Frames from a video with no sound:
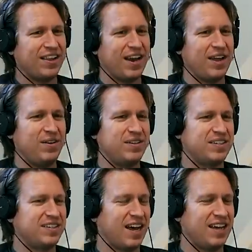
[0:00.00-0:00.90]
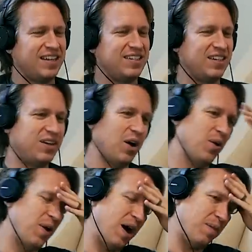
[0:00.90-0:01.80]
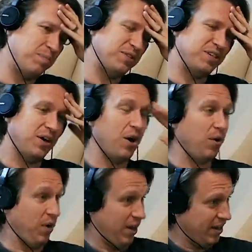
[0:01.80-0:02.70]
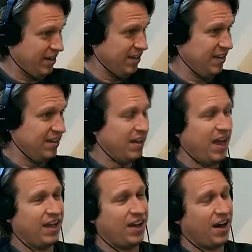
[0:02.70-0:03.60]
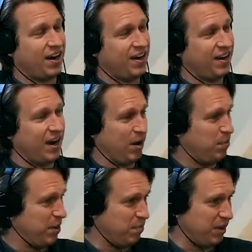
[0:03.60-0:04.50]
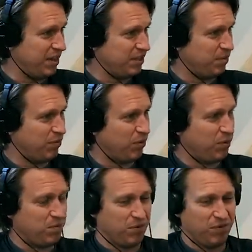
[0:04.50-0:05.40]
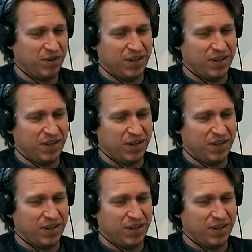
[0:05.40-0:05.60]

and I decided to go up to Ojai. Yeah. And got an Airbnb. This is before we moved.